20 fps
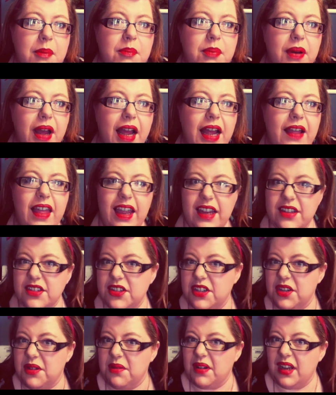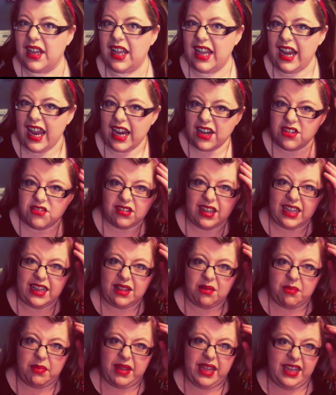but I like to do an extra
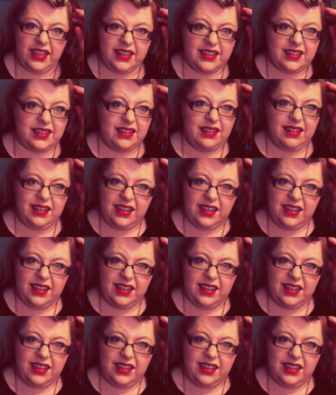little bit